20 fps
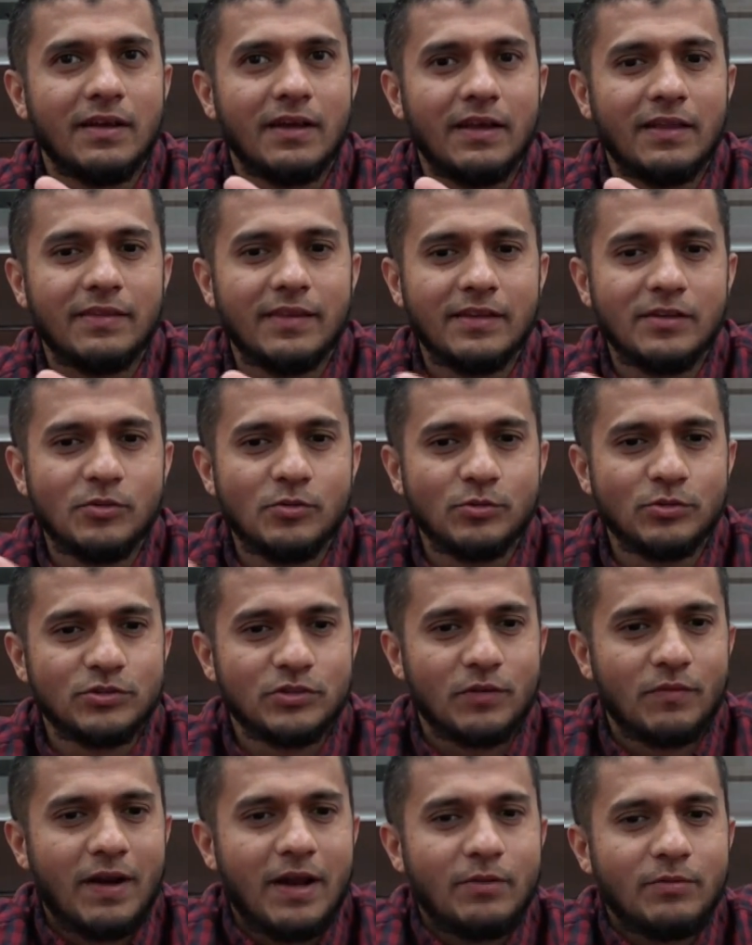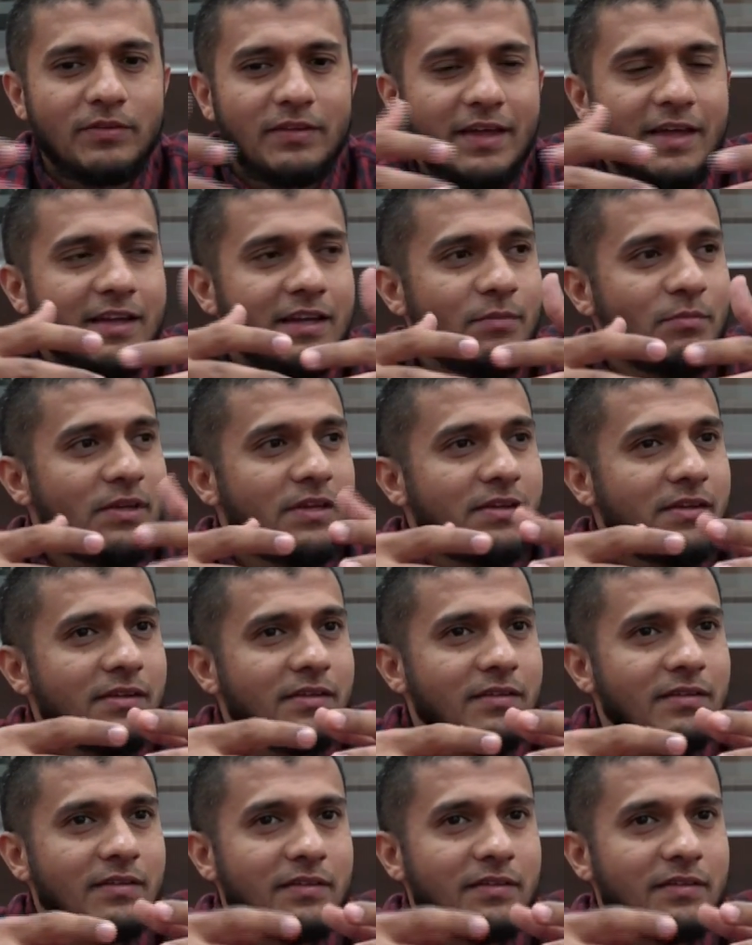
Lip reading: And then you surround the enemy,